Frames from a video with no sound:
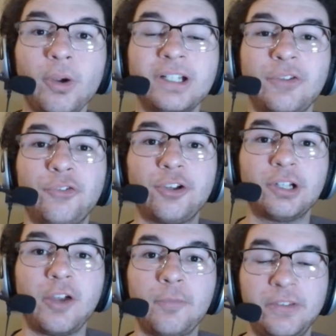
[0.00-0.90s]
going to
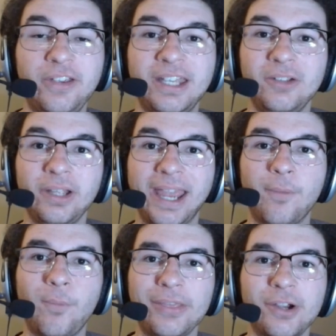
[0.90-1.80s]
start off by taking a look
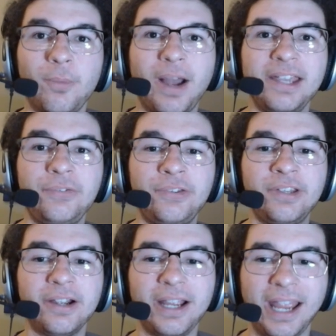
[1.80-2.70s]
at weather-wise
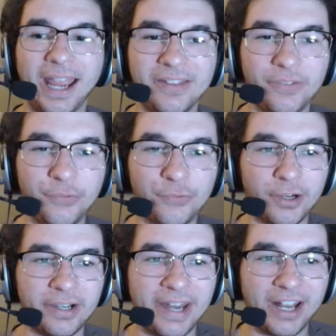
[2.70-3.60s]
here, and this is
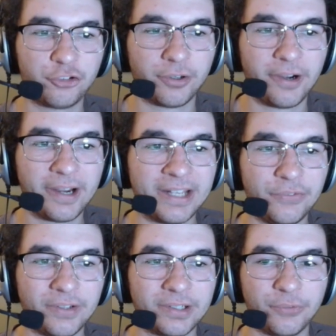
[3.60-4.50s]
our National Hurricane
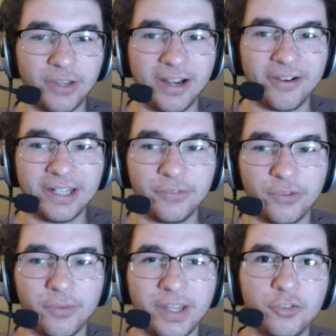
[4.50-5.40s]
Center's areas
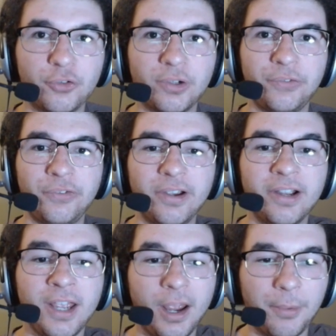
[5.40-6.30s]
of interest here.
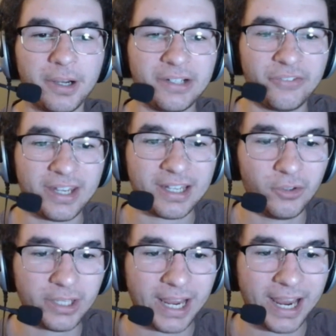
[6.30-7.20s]
We're going to take a
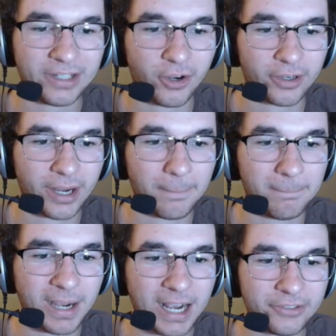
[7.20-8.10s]
look at our
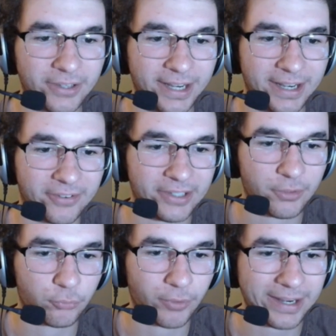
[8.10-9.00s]
moderate
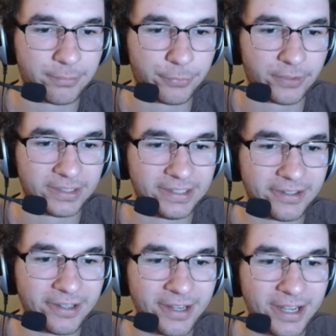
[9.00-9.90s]
area right within
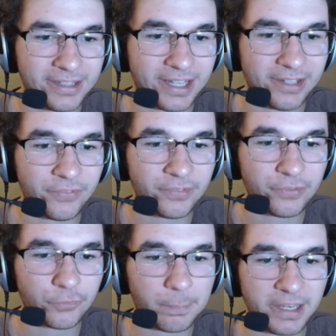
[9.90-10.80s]
here that is
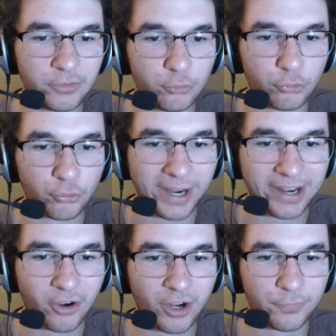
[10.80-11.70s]
anticipated to
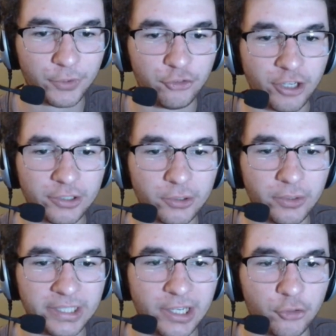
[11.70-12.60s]
track off
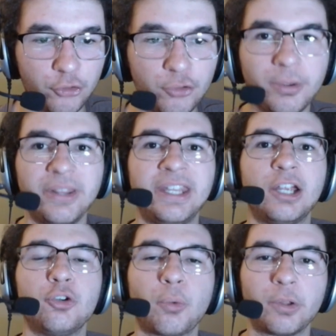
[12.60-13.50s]
generally to
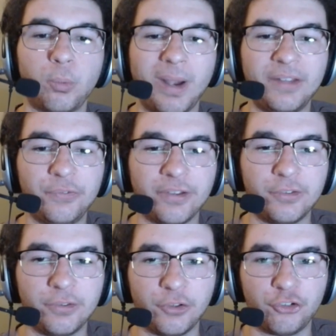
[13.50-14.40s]
the northwest
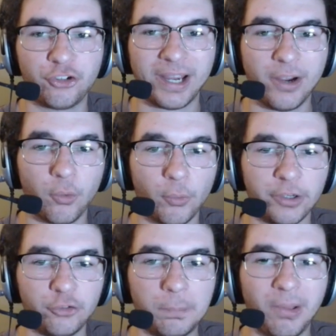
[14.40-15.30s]
into this giant
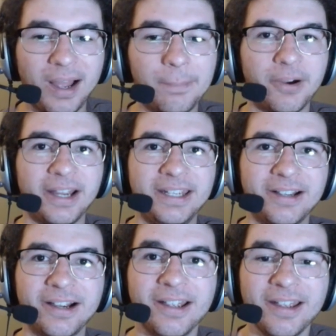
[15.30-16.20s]
orange blob right
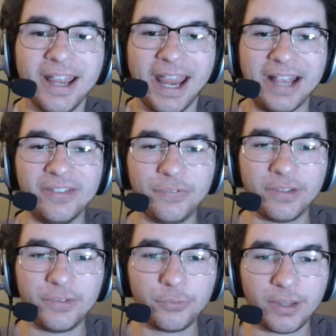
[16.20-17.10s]
here. And this
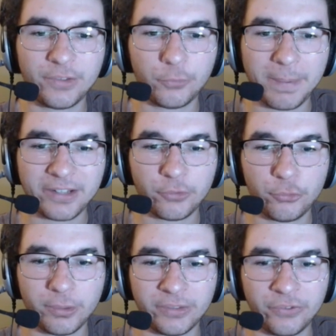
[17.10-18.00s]
is expected
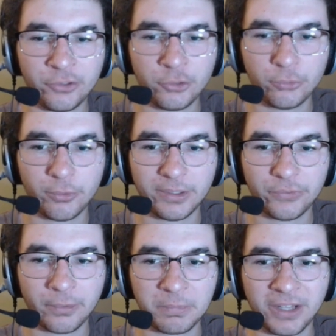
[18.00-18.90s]
to continue doing
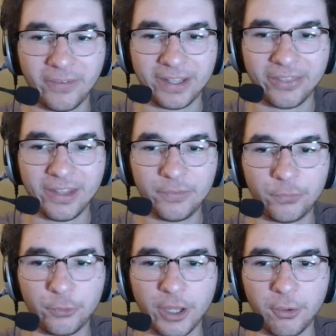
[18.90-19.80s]
something like
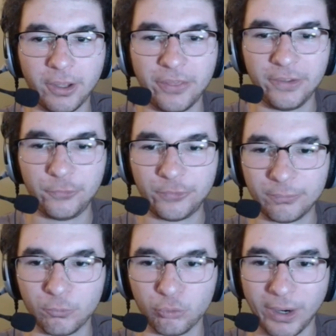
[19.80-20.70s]
this, though
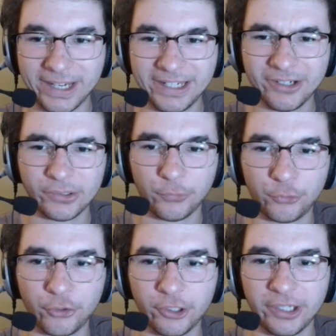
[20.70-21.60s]
this right here,
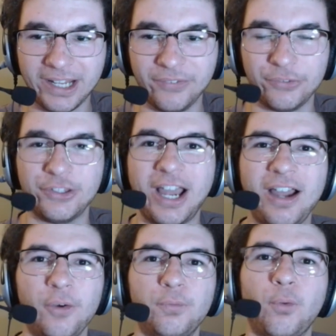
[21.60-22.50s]
this turn is
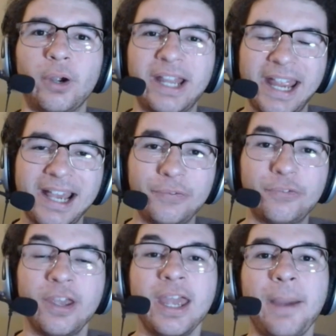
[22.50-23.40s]
not a
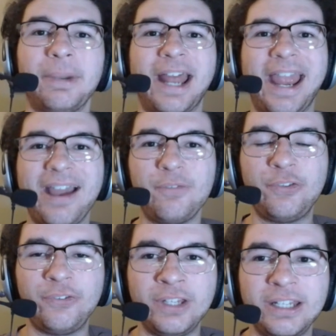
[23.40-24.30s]
forecast, but I have
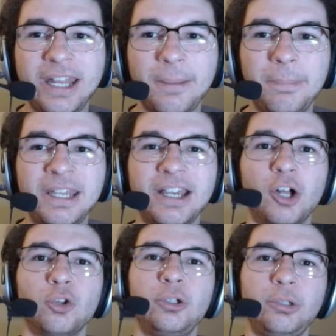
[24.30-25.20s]
seen it being
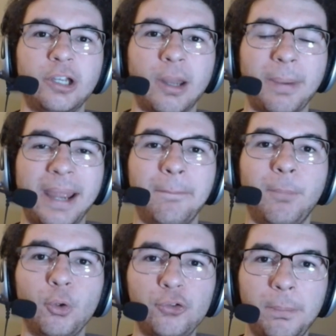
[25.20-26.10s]
alluded by
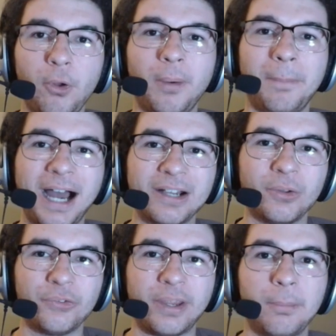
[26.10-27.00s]
multiple
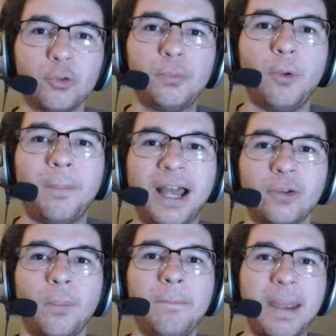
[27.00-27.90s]
models and multiple
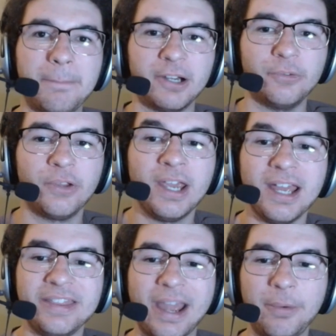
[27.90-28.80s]
model members
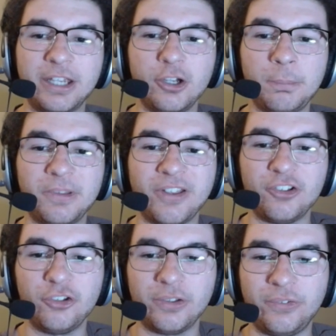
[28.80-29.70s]
that we could
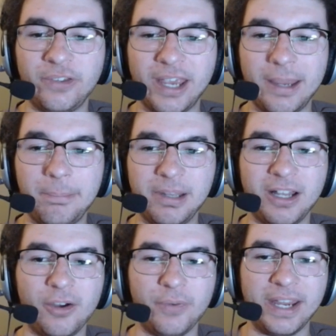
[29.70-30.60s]
potentially see a
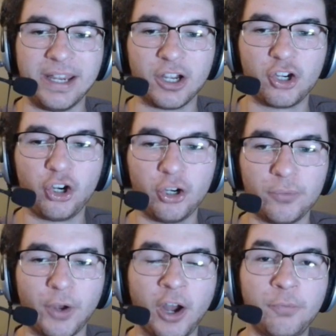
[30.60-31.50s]
bit of a
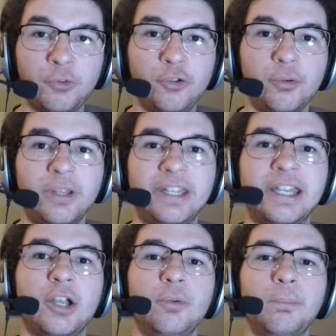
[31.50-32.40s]
curve off to
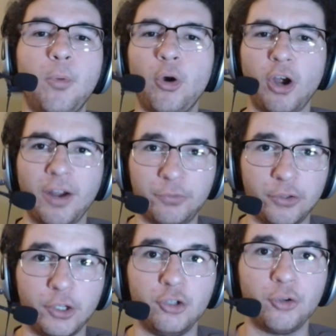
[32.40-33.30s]
the
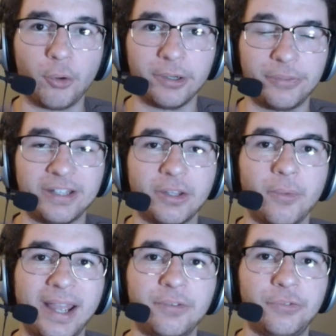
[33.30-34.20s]
north at the
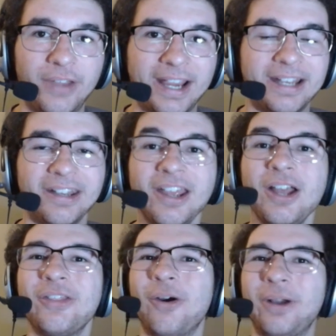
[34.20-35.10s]
last second,
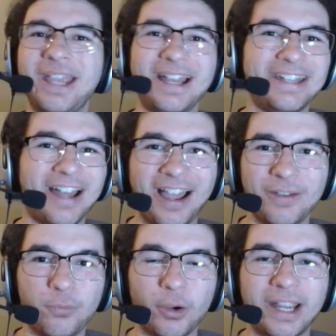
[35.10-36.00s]
though again, not
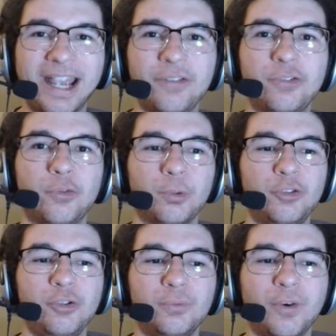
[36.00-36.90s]
a forecast because we're
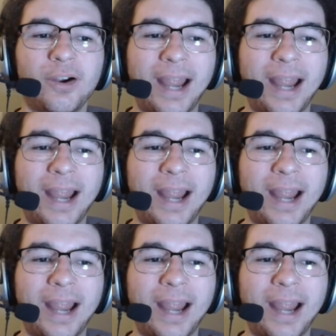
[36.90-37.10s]
too far